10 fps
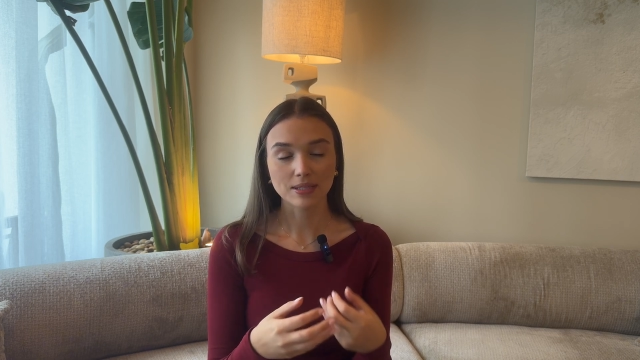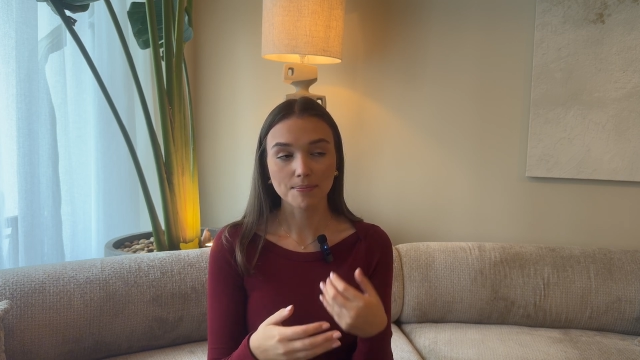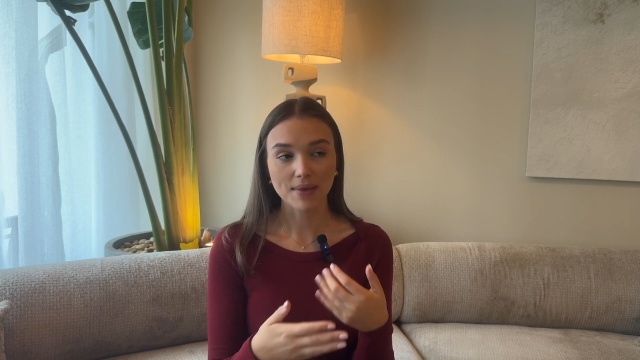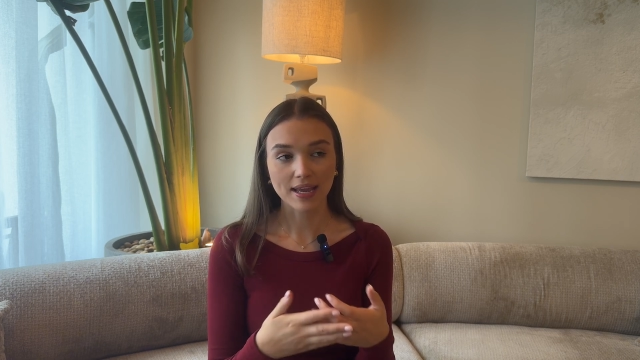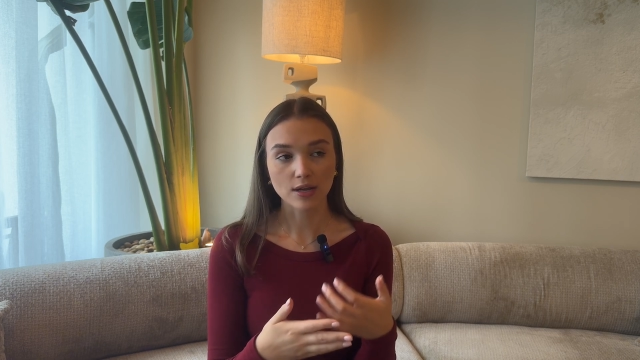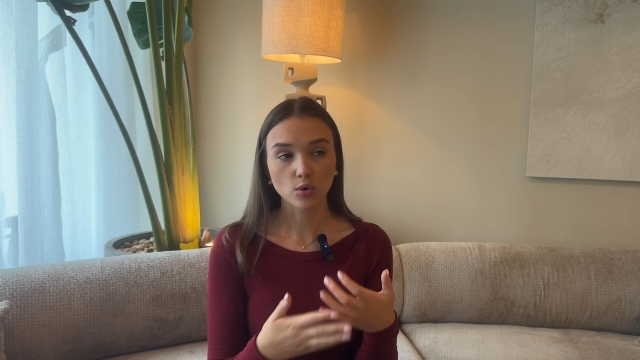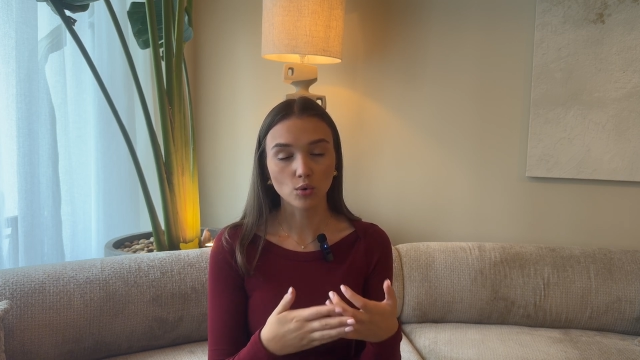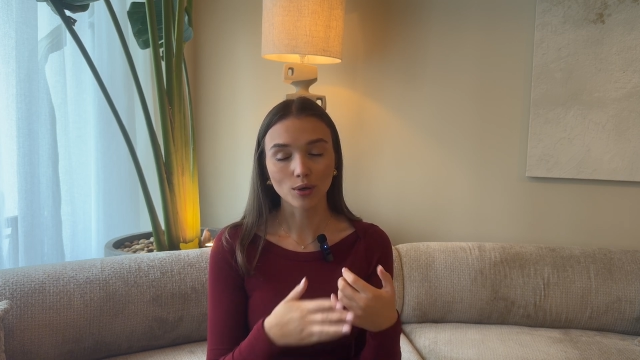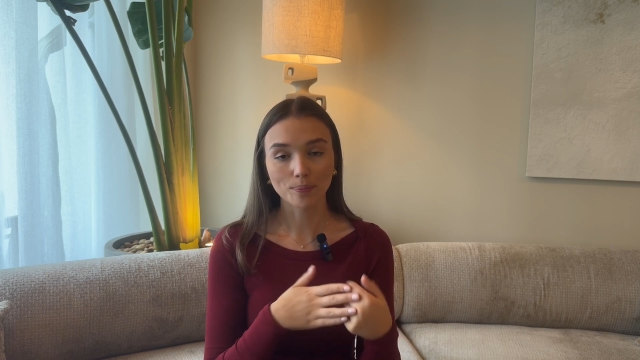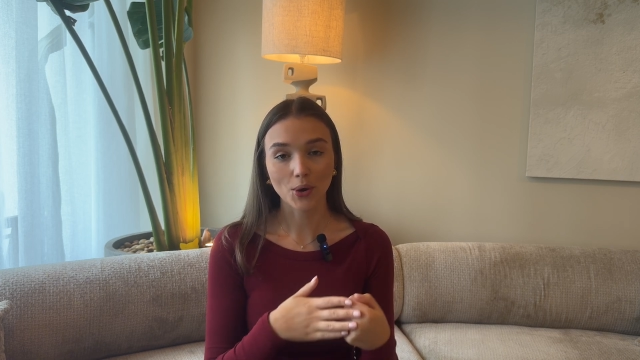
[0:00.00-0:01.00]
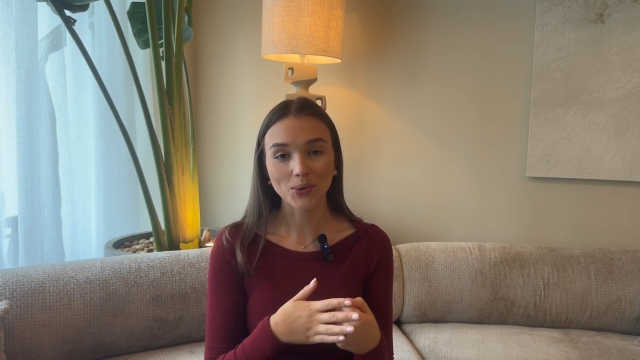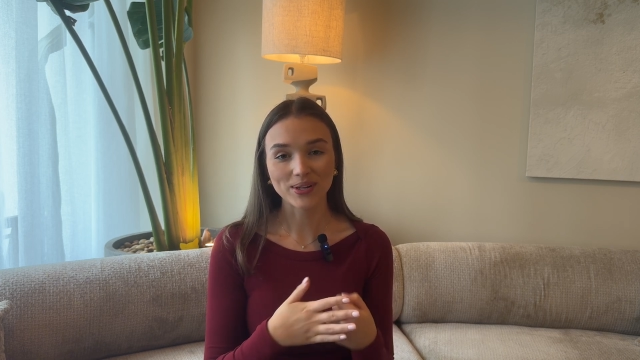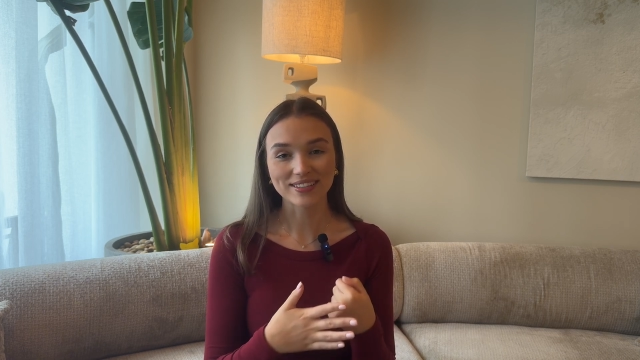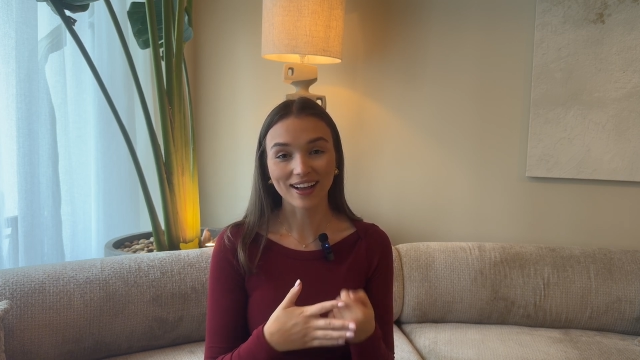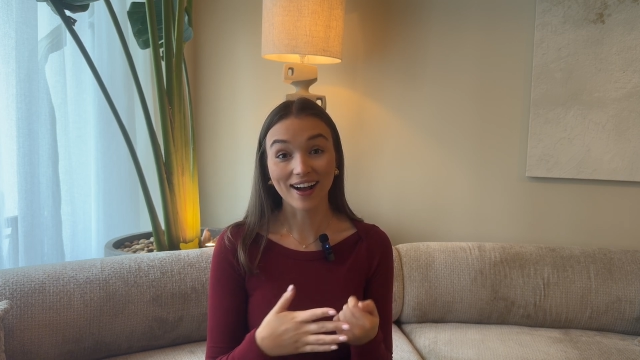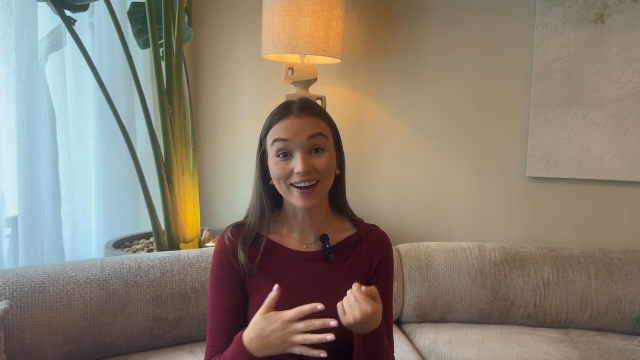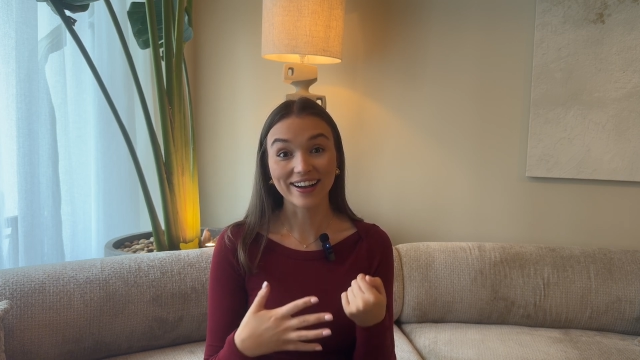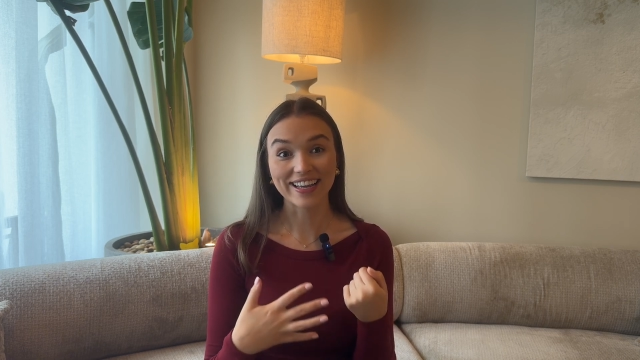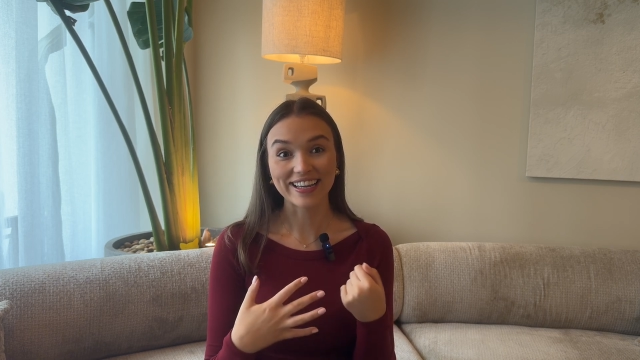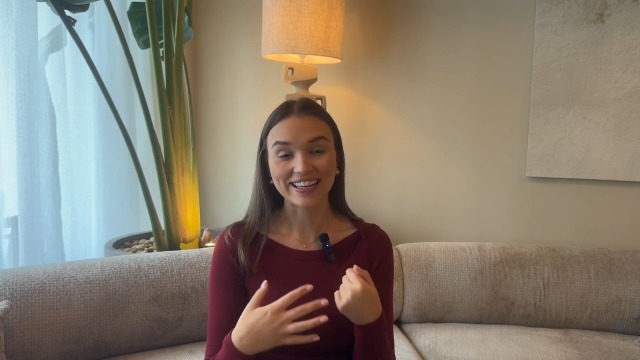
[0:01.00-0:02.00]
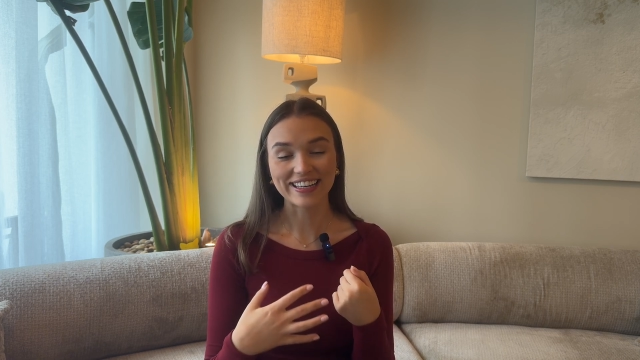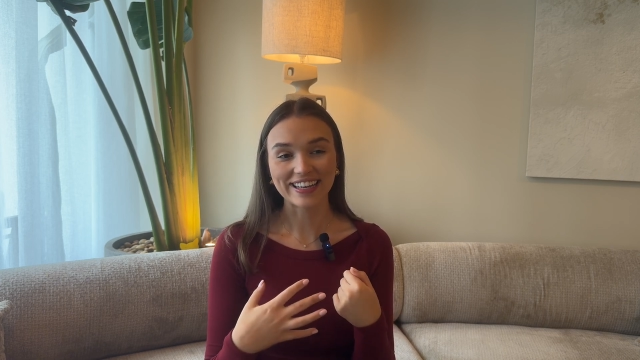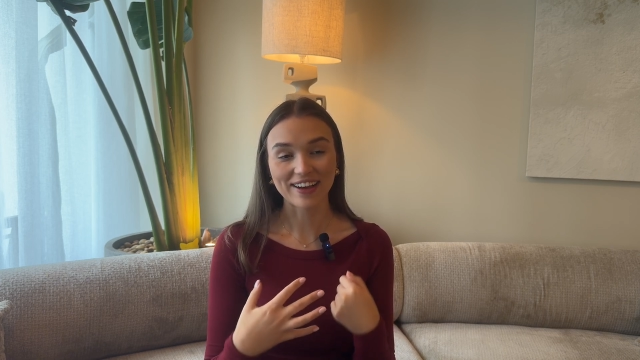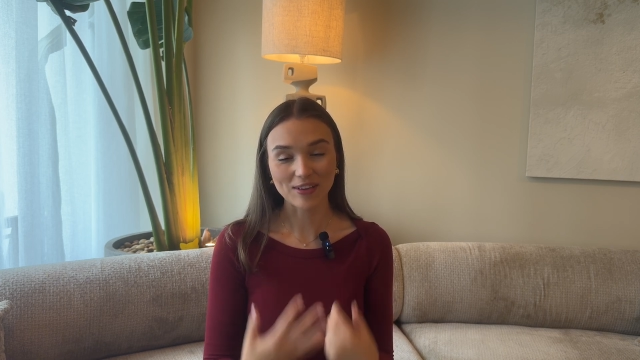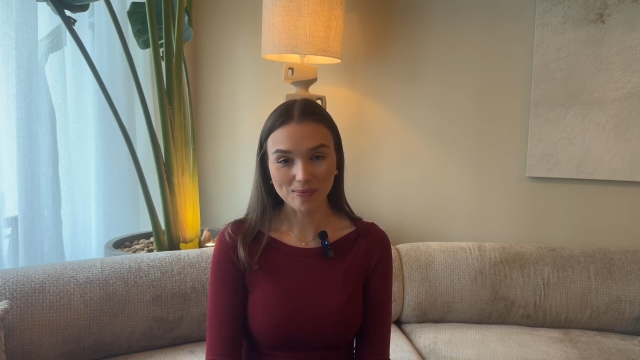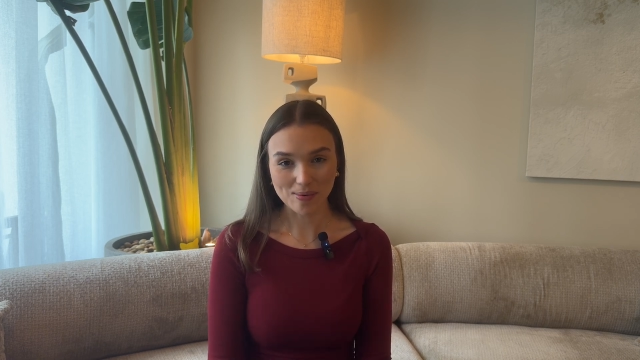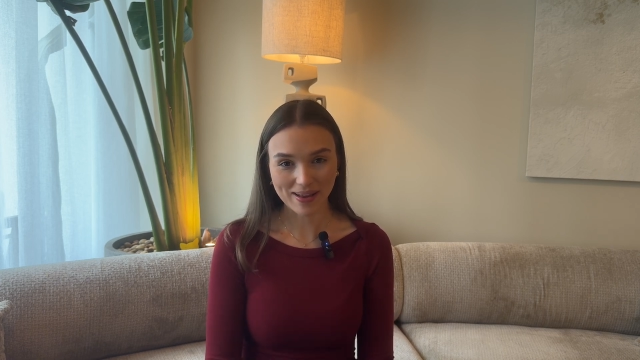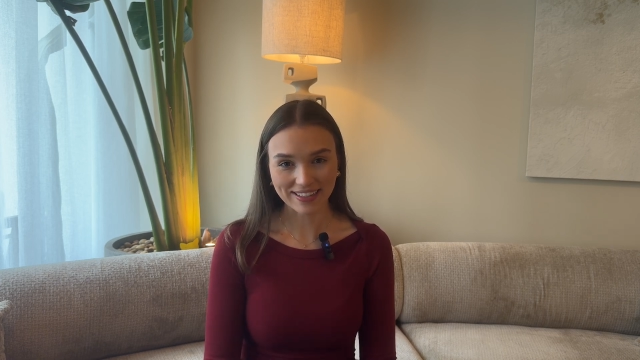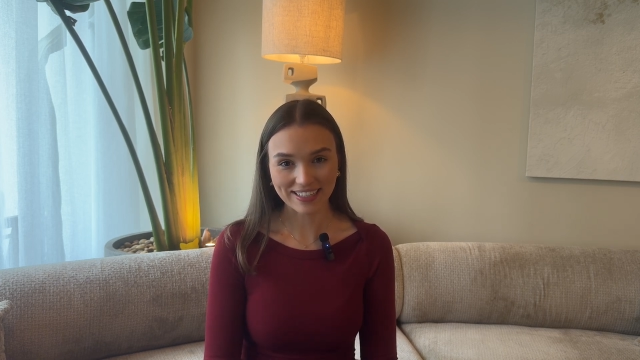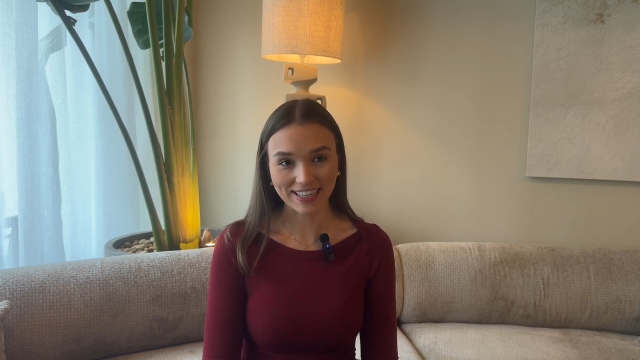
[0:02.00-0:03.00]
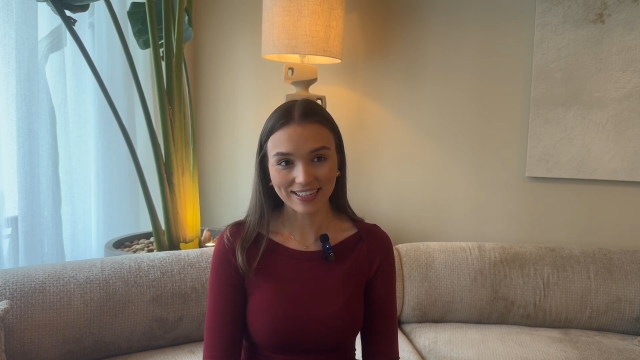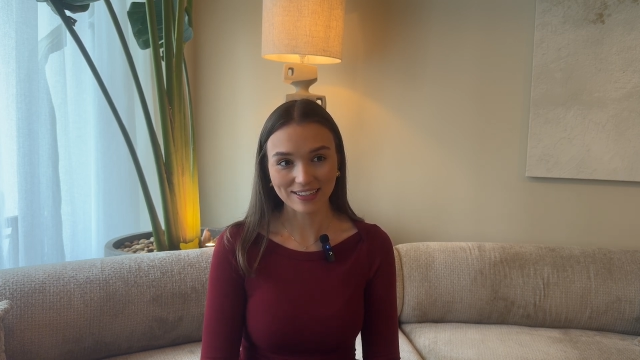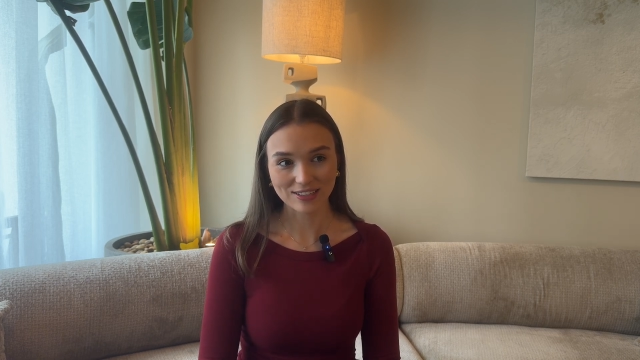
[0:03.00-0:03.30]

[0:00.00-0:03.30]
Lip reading: the main core components I have implemented